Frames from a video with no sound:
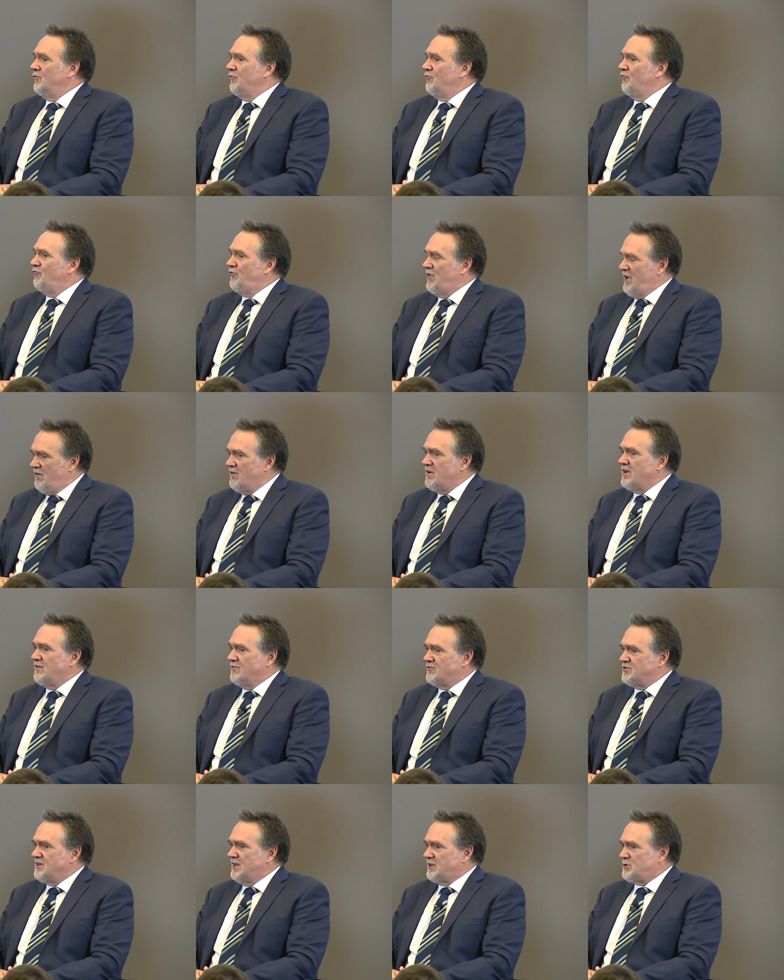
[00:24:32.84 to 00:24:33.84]
Very
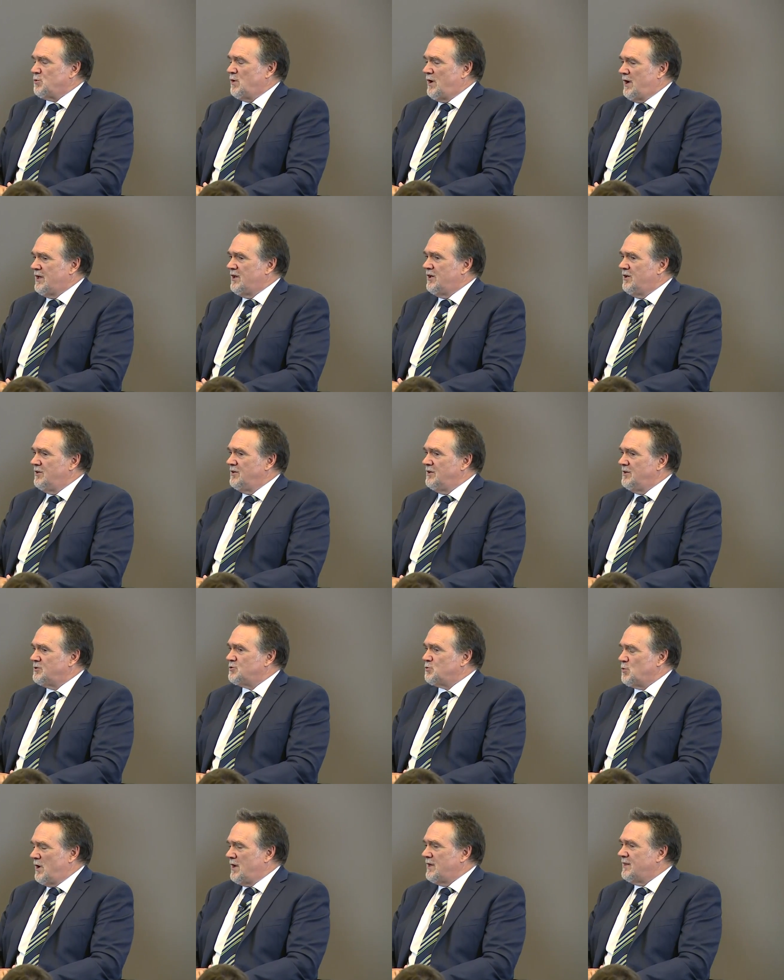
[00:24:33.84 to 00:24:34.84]
interesting. It's why
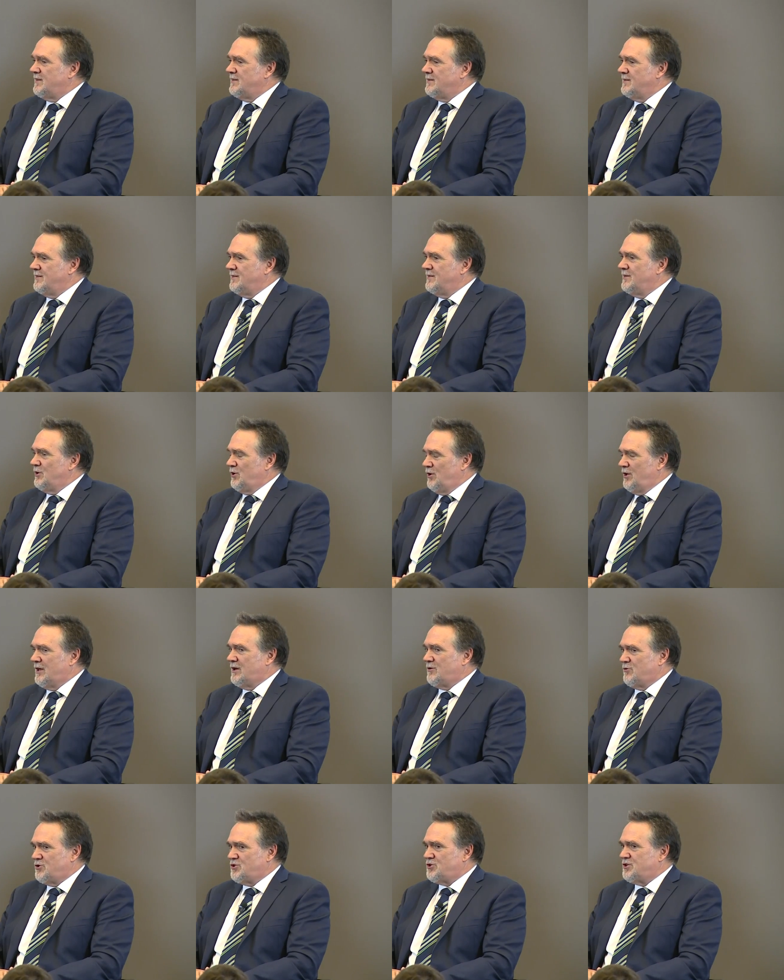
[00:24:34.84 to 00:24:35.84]
the early
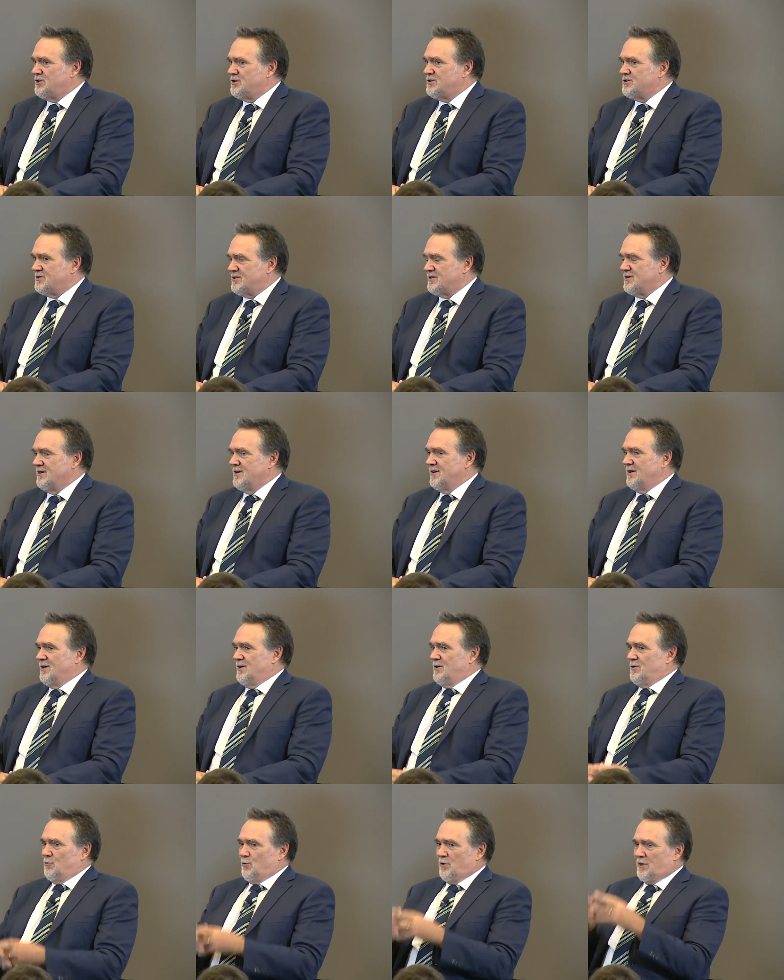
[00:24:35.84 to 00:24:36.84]
Christians,
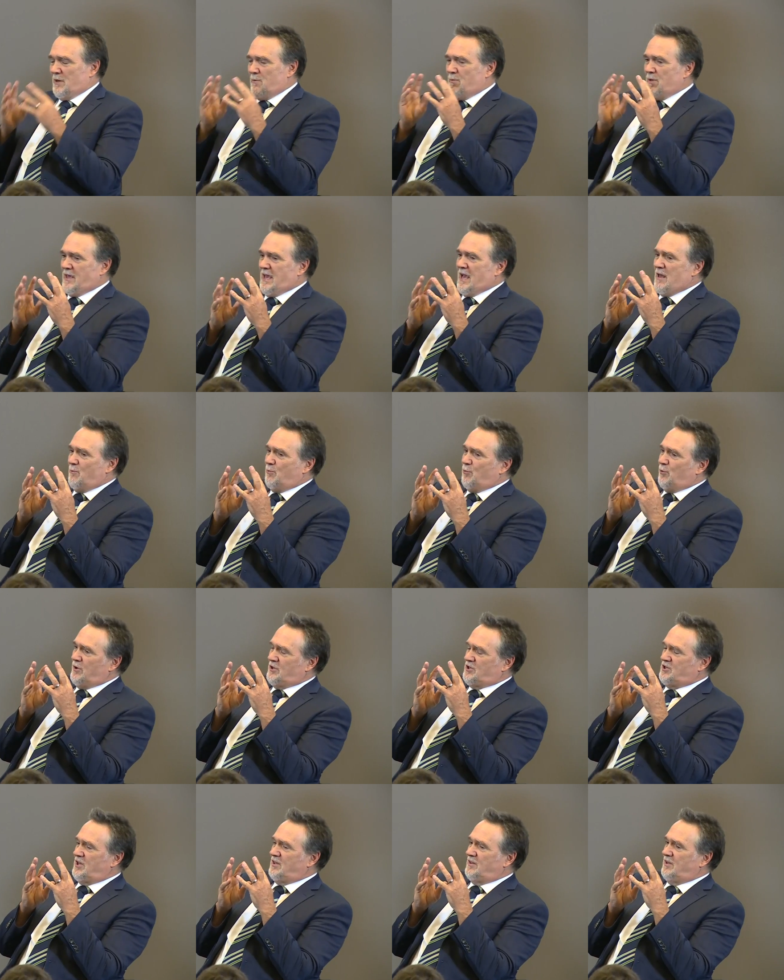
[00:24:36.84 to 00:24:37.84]
when they began
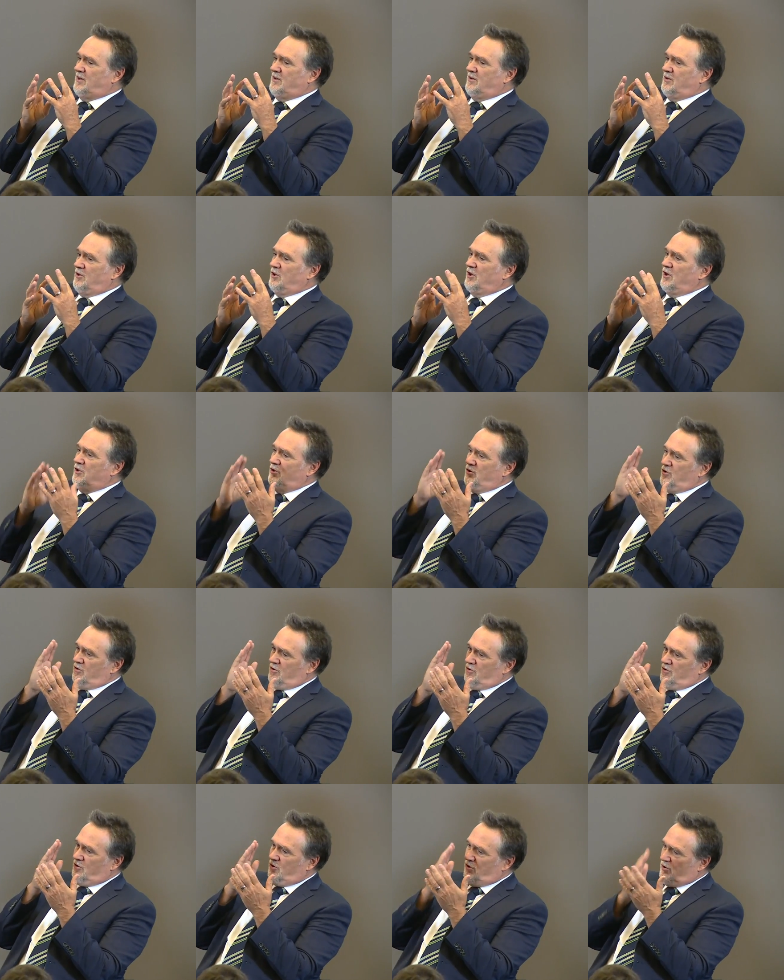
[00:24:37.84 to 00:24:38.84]
preaching that,
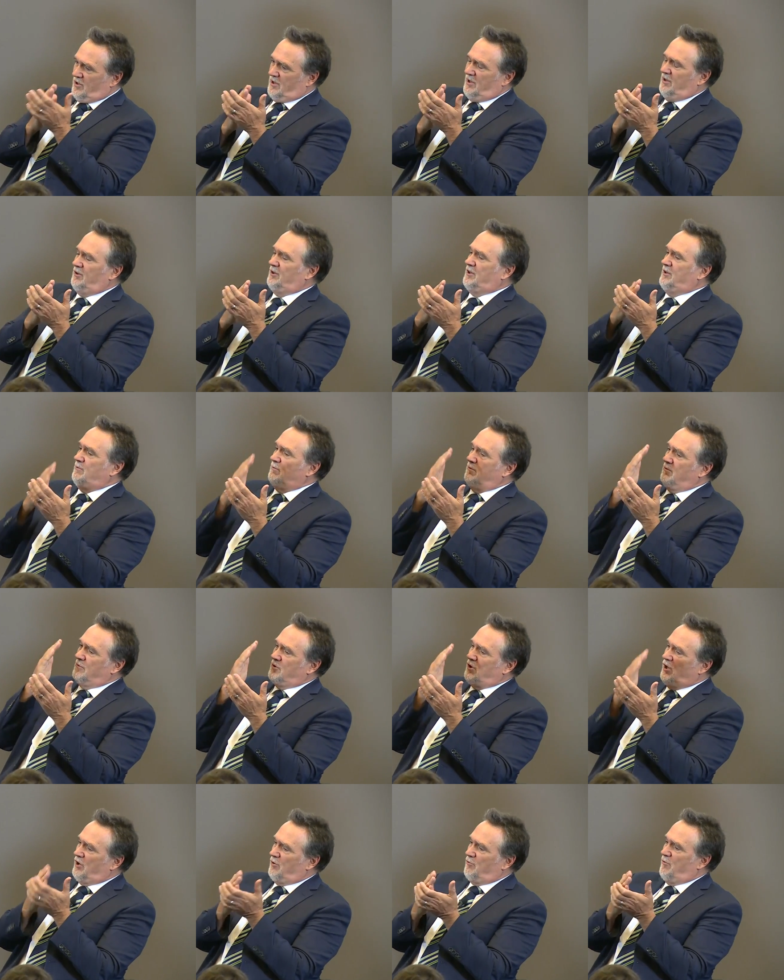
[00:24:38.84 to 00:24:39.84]
you killed him,
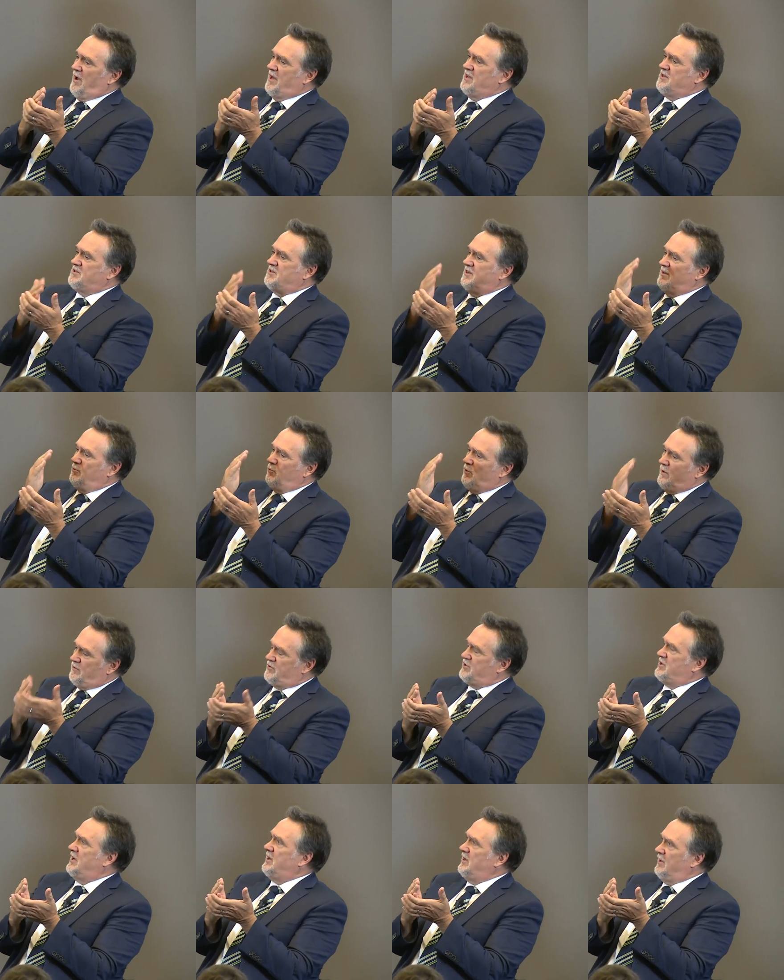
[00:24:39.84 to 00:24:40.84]
God raised him, we've
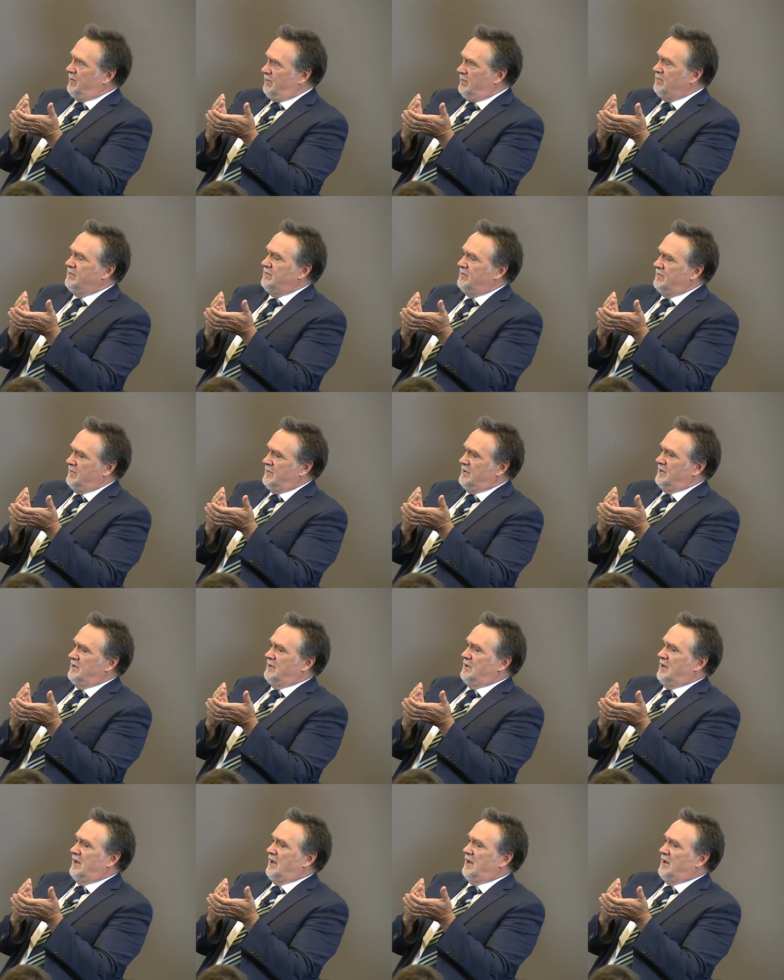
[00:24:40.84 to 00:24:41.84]
seen him,
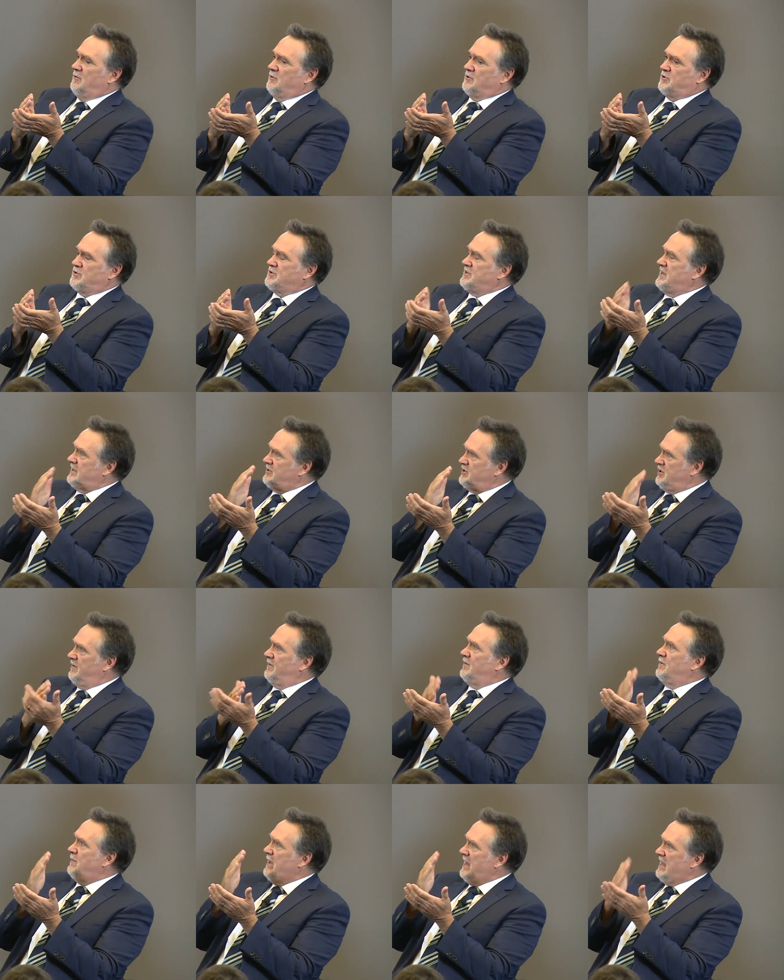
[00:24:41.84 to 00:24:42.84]
which was their sort
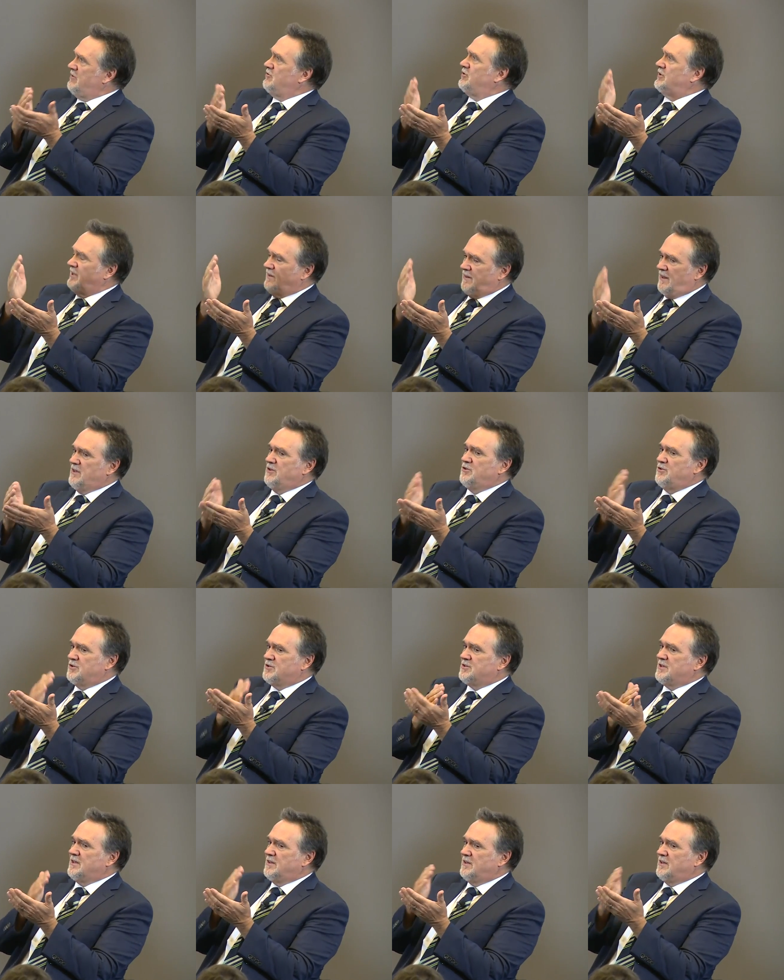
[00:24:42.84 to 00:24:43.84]
of the mantra that they
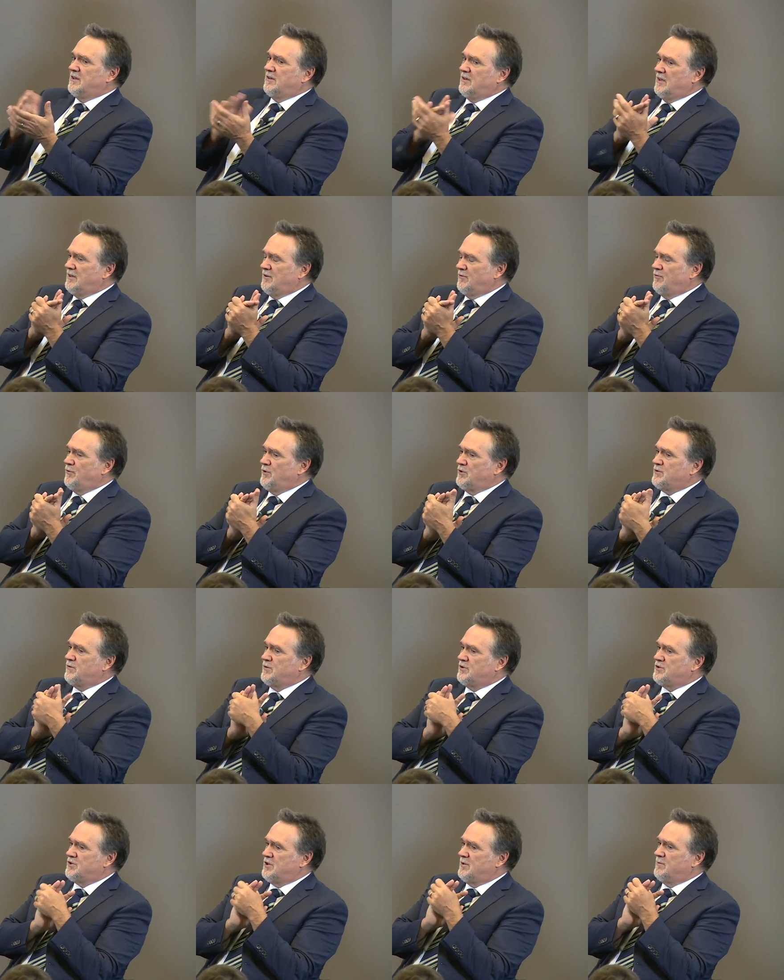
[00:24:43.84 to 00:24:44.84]
used in the first
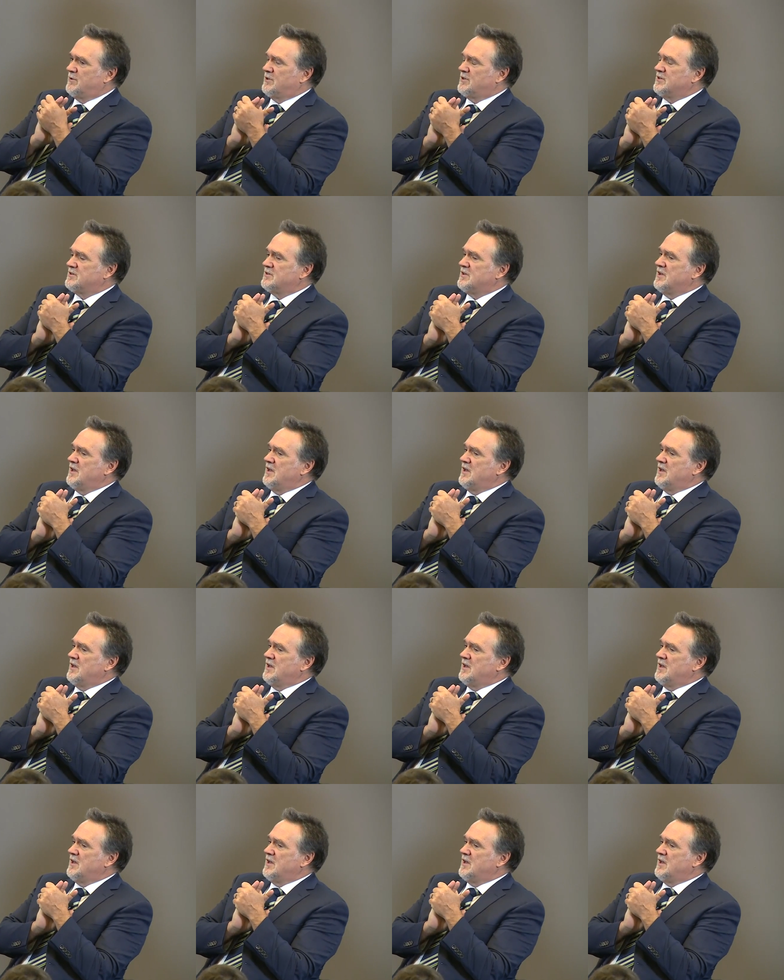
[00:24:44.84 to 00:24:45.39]
few sermons,